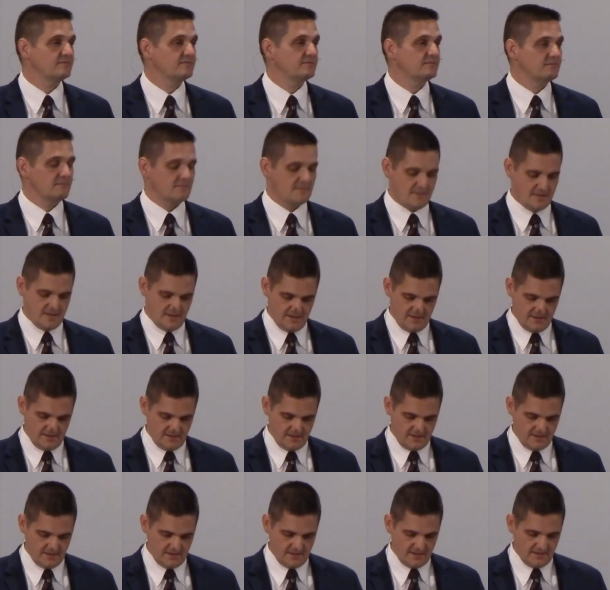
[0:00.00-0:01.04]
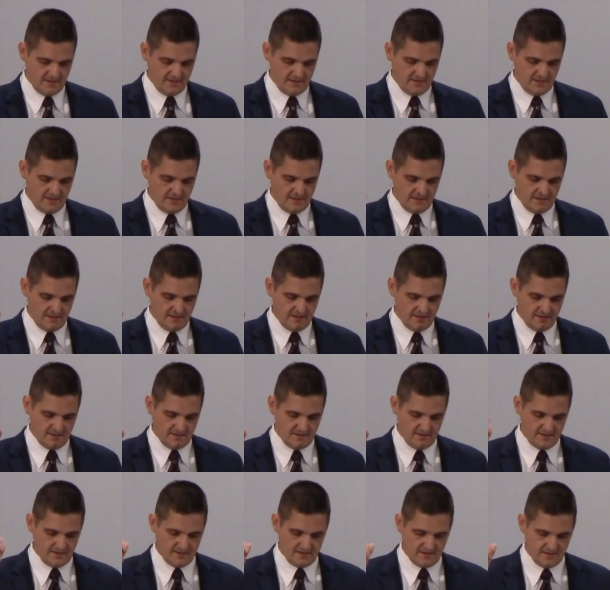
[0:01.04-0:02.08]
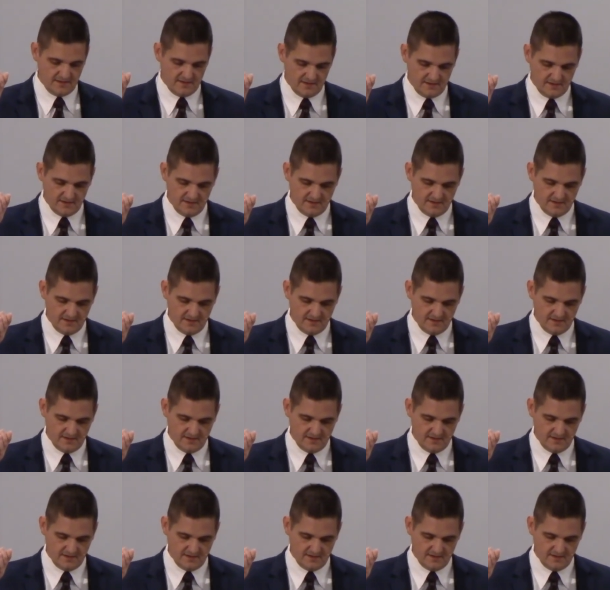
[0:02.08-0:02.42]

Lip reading: Nobody speaks.